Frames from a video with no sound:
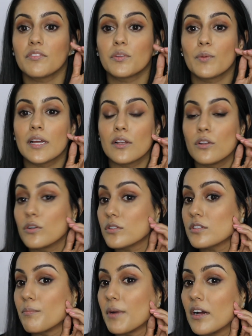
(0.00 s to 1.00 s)
I love the way it
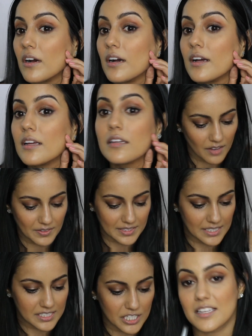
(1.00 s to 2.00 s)
looks on my eye. Loving
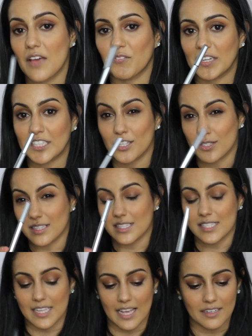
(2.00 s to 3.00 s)
this. Definitely using
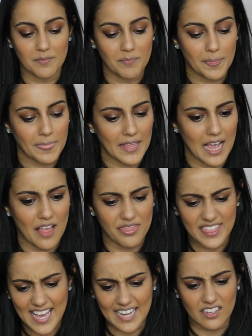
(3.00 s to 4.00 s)
this again.
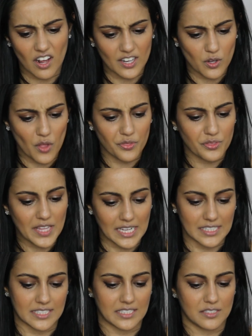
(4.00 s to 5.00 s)
And then I got
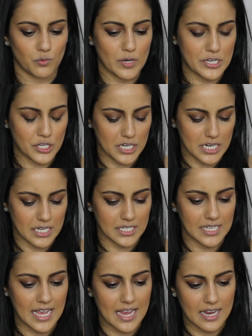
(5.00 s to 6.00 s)
this, which
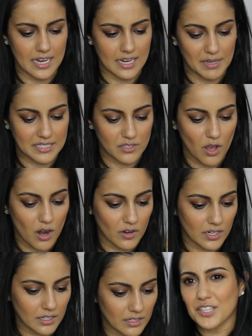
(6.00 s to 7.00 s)
is a
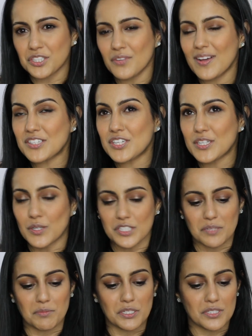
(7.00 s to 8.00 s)
mascara. I should have actually got
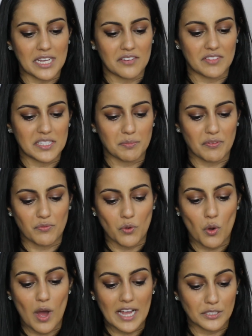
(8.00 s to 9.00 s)
some use out of this
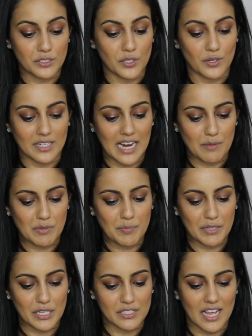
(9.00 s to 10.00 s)
before I use it on camera,
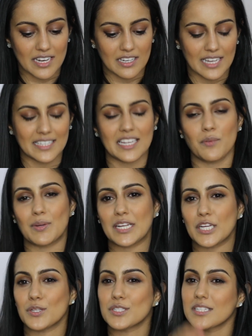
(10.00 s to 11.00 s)
because I like it when it
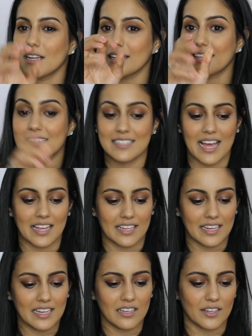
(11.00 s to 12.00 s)
goes slightly
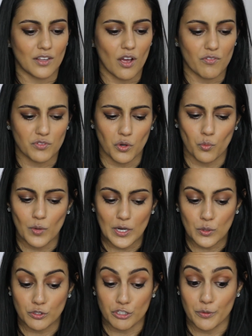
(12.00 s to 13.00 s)
tacky, like after a week
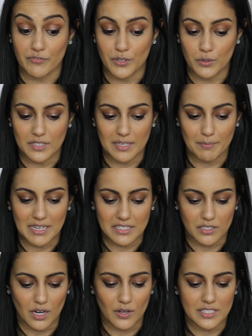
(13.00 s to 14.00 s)
or so of using
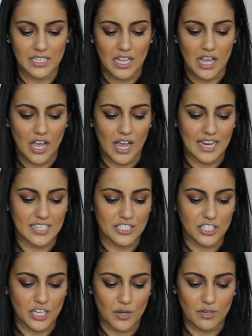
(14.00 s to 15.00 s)
mascaras. I
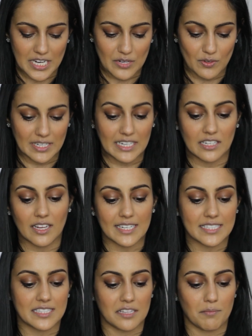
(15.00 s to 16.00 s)
don't generally
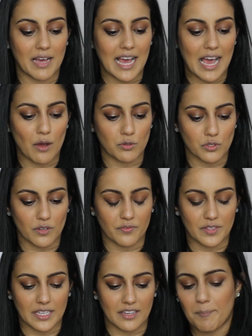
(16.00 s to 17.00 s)
like them out
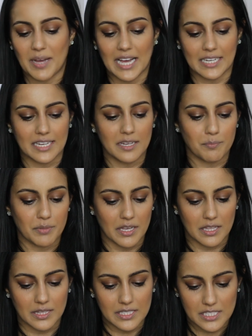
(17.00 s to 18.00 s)
of the packet,
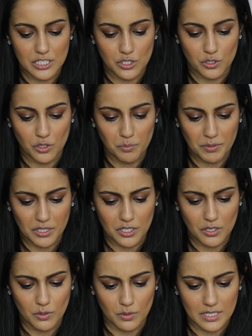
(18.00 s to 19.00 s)
but this is super
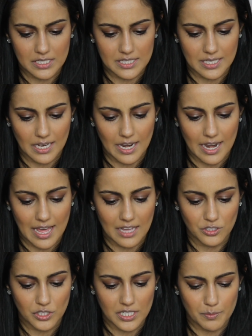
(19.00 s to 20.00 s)
cute. It's the
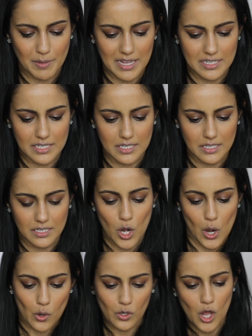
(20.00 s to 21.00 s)
Lash Expander.
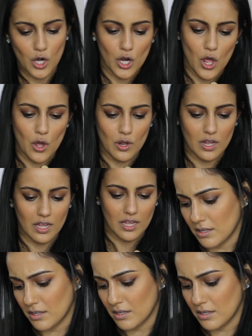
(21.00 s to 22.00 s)
Long, long, long.
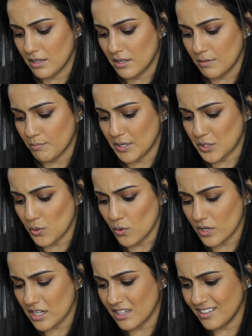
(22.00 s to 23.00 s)

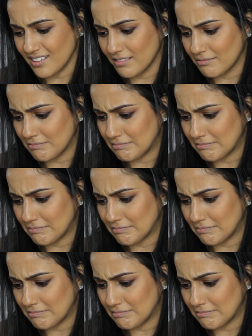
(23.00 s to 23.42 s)
Mallorca?